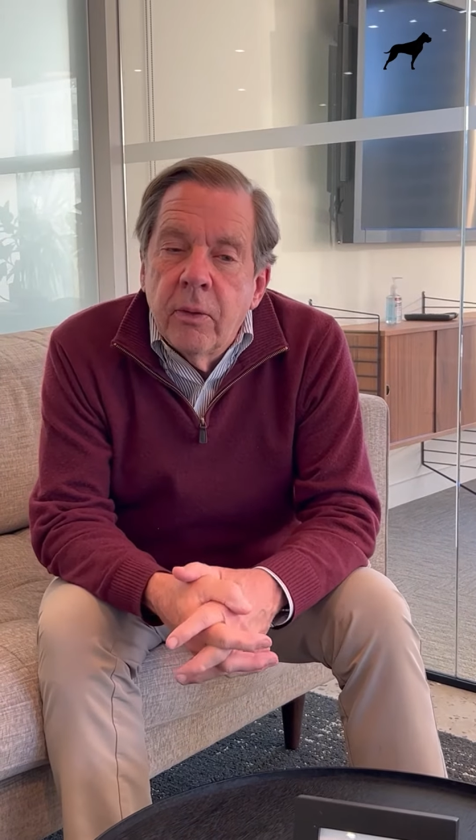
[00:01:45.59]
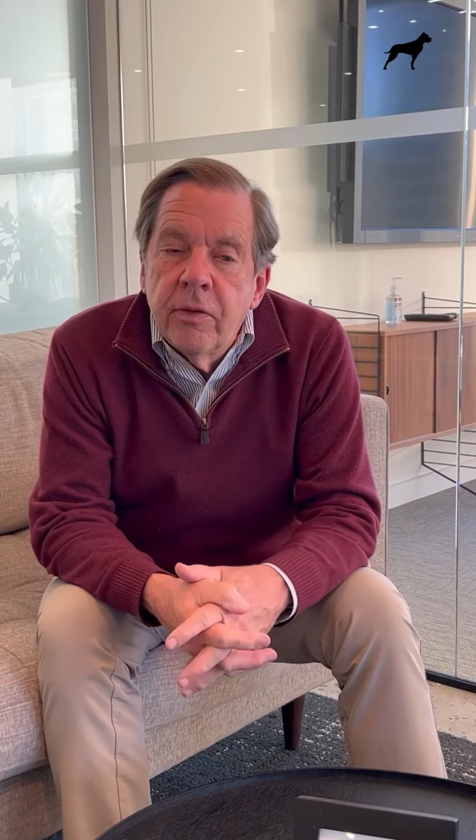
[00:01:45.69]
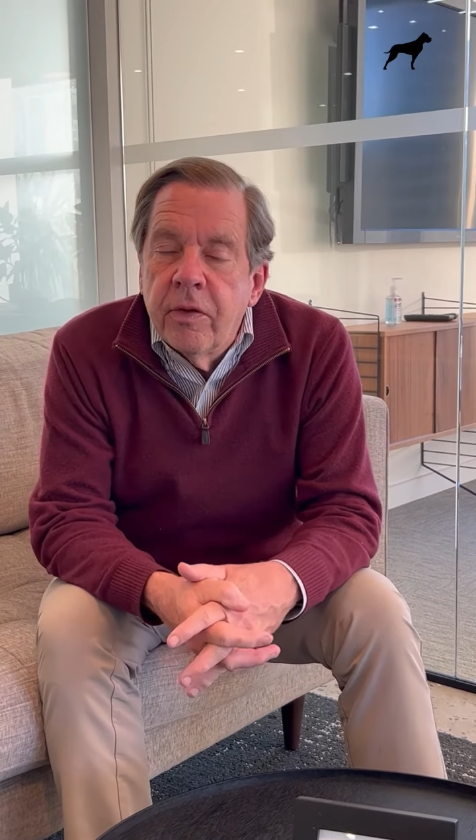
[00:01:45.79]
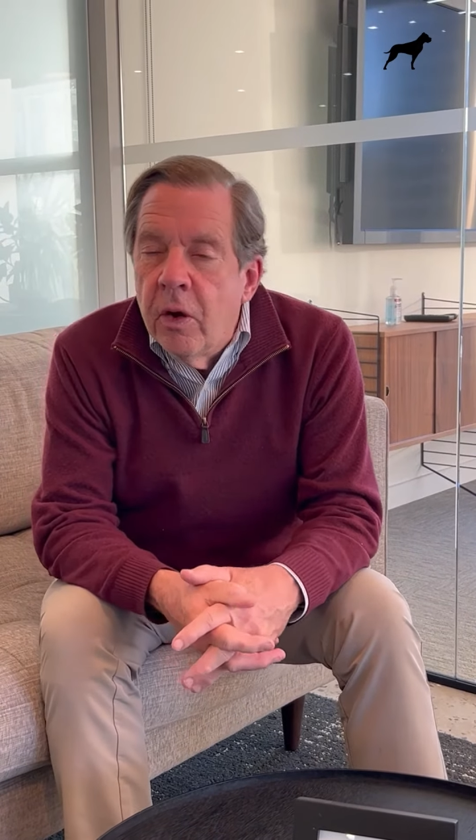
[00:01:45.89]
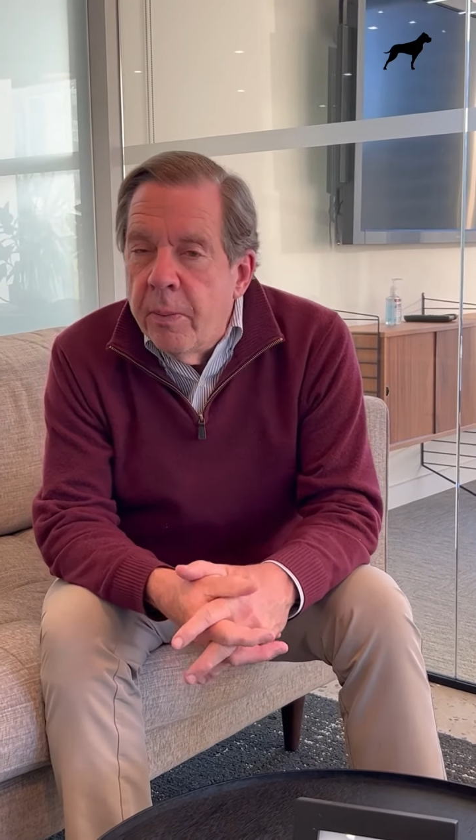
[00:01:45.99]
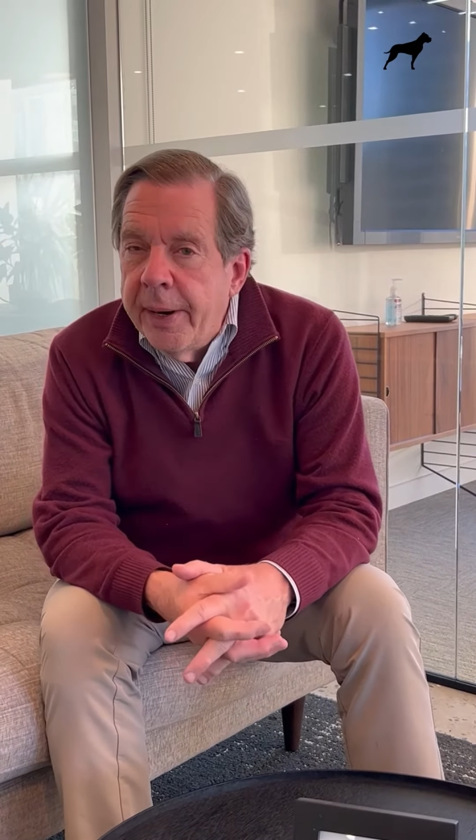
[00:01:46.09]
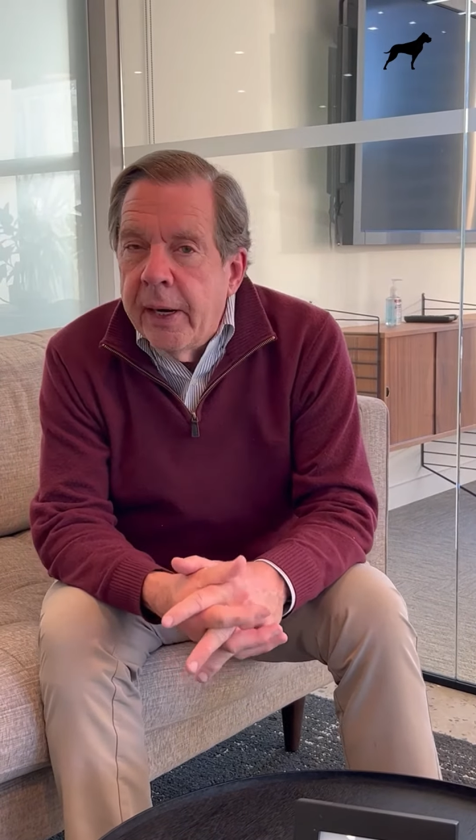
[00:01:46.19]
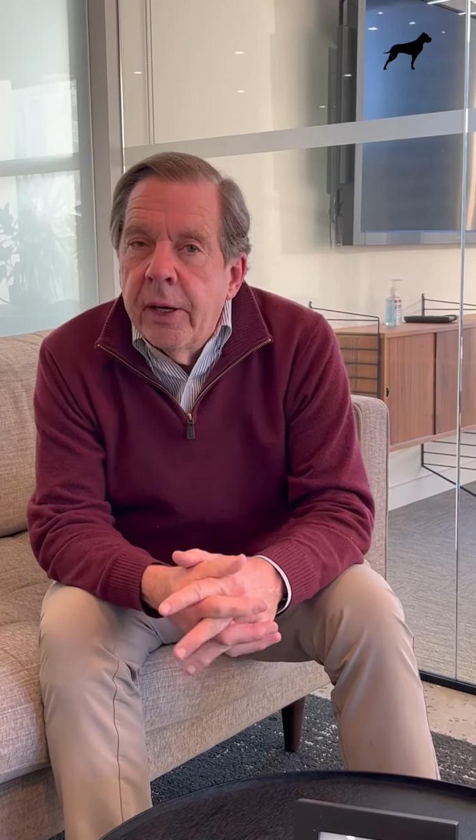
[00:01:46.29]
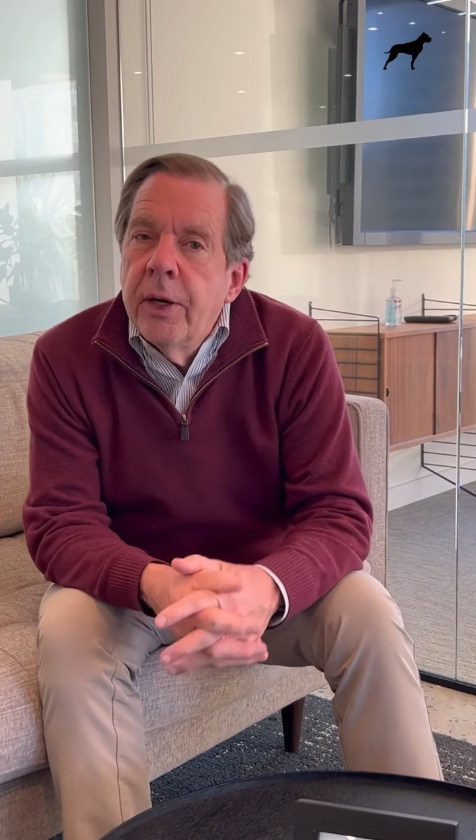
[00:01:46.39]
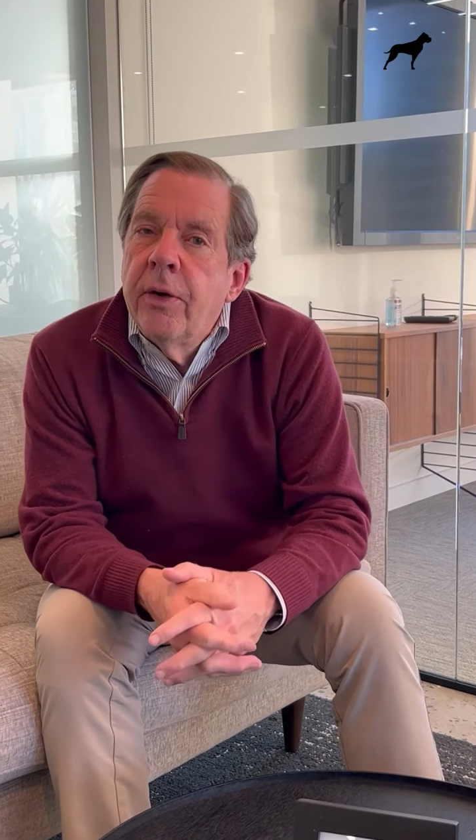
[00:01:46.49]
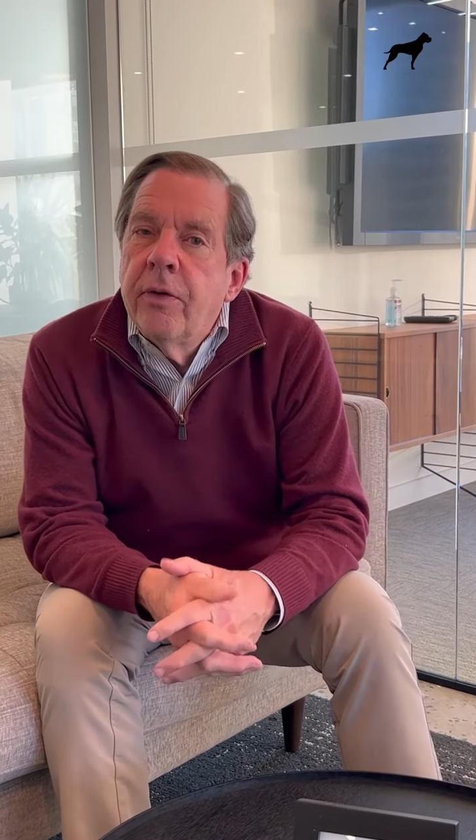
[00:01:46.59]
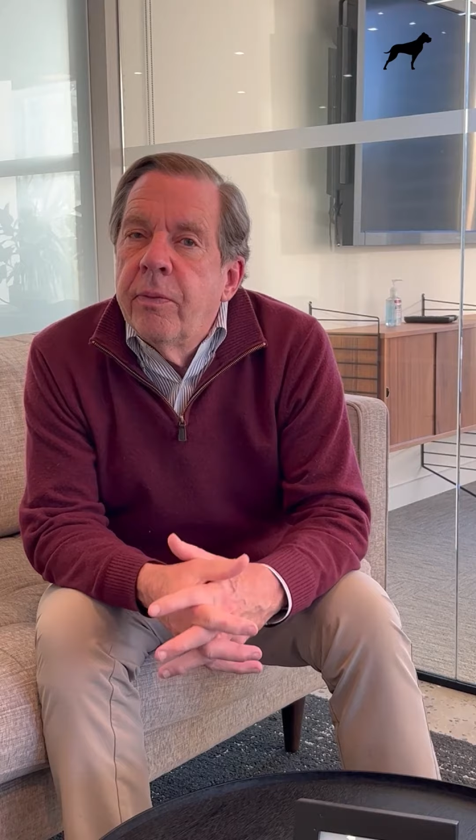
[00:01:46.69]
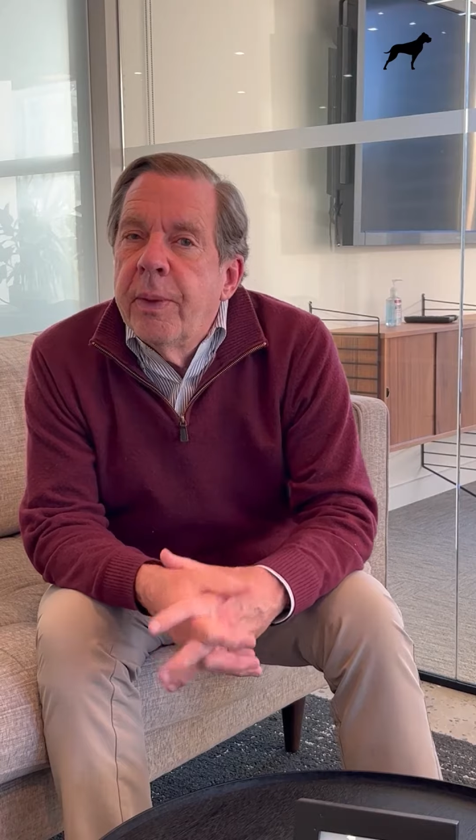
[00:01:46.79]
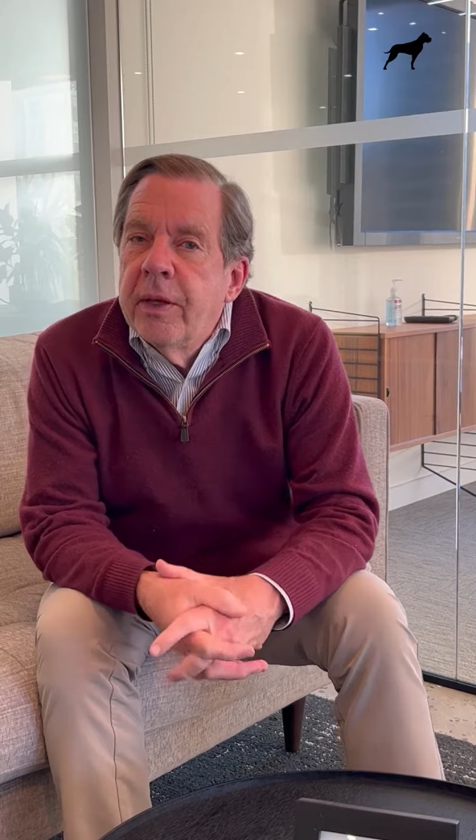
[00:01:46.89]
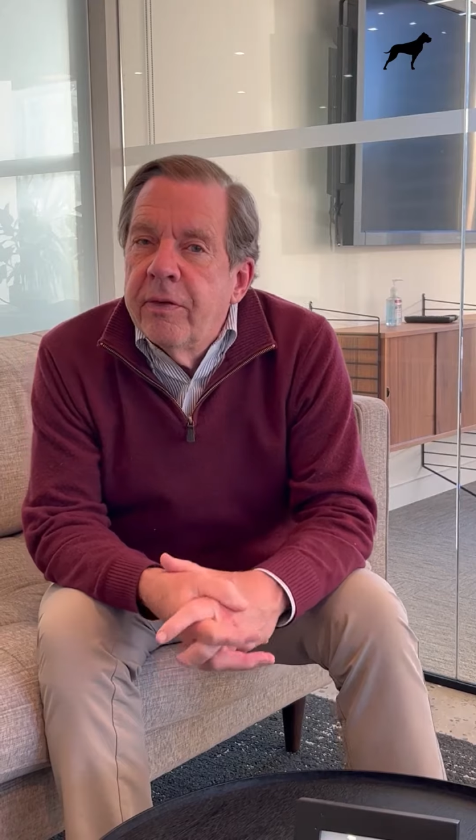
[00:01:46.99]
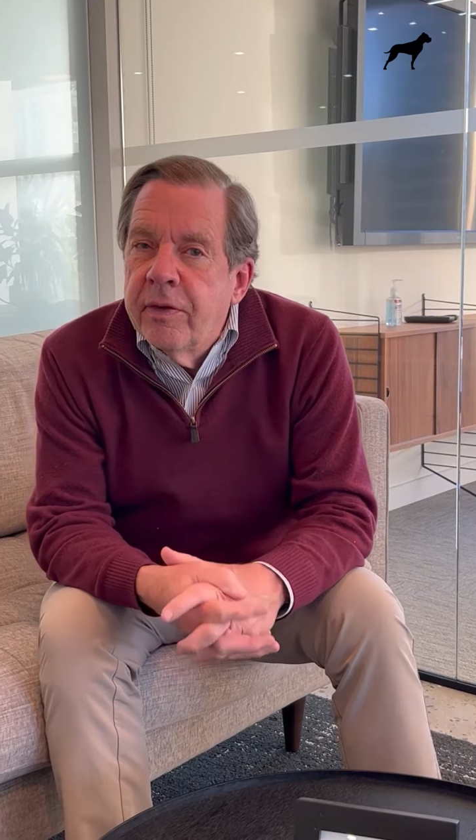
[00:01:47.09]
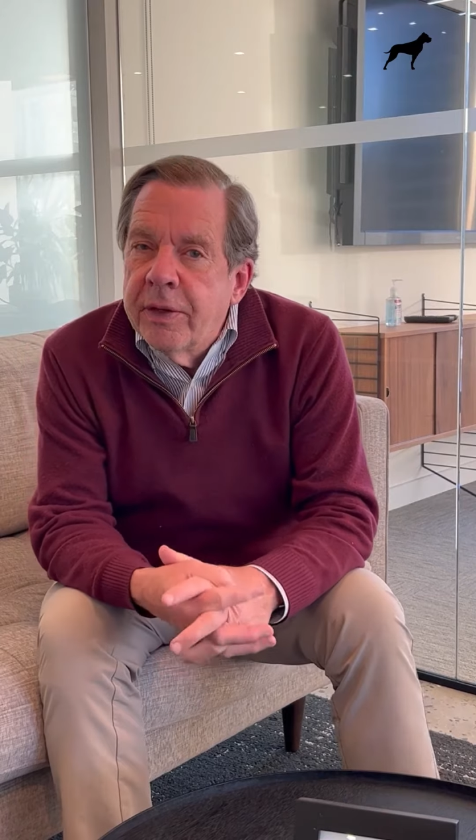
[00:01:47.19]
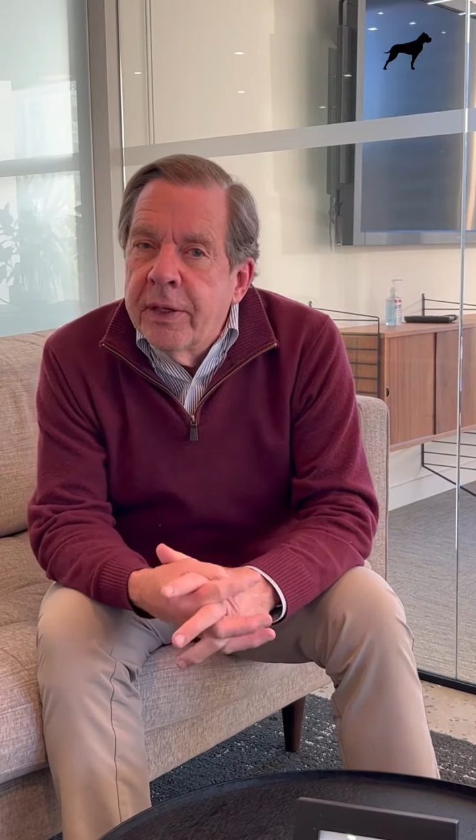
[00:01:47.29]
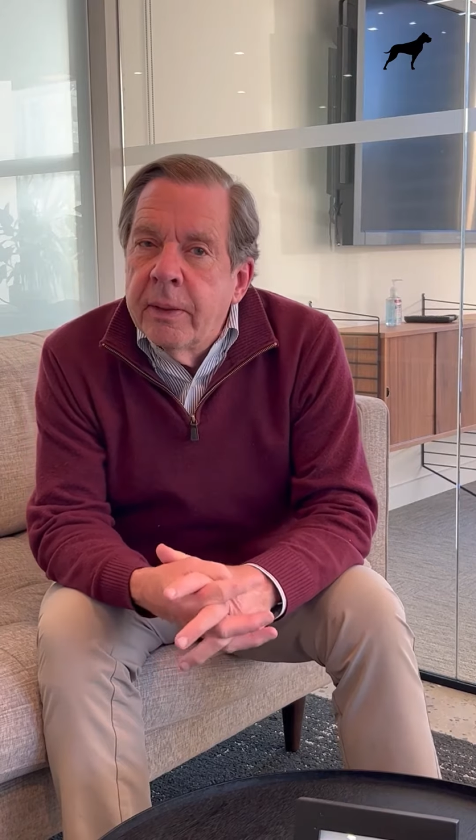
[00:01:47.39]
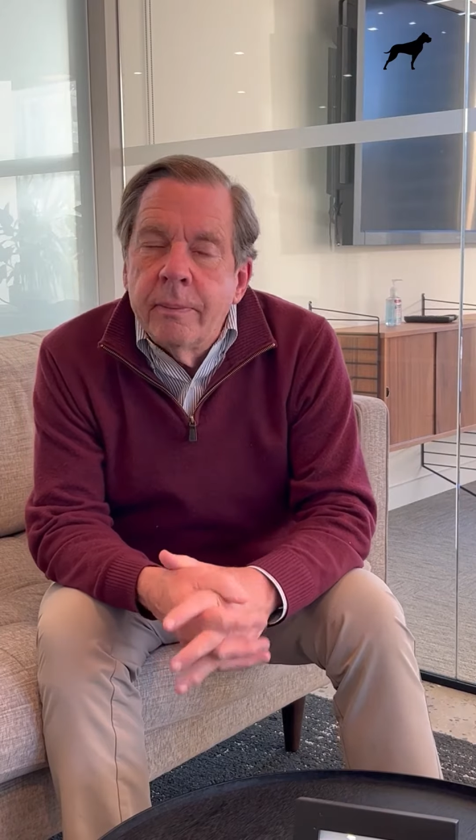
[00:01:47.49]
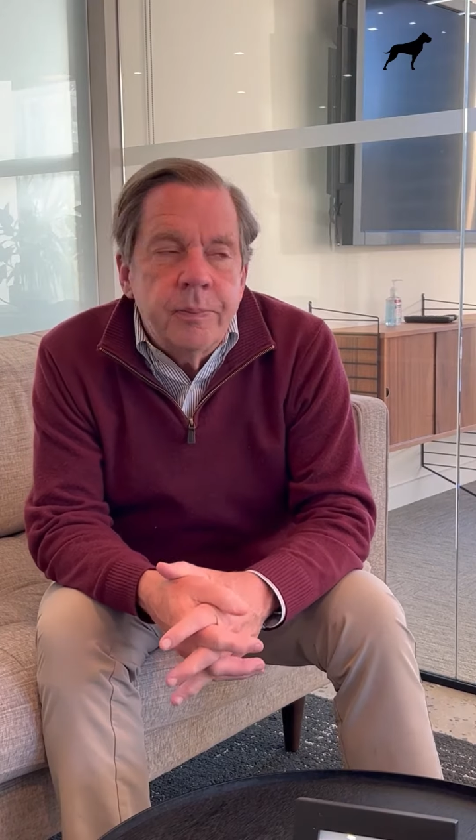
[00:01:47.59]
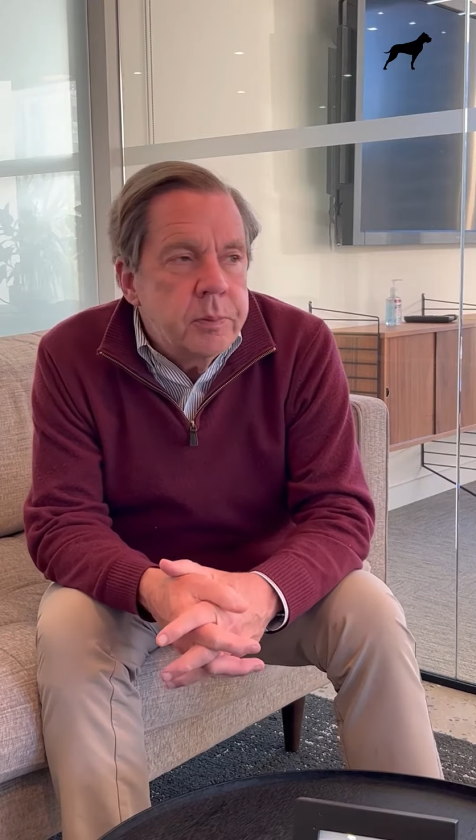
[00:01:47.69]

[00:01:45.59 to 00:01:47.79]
was no barriers based on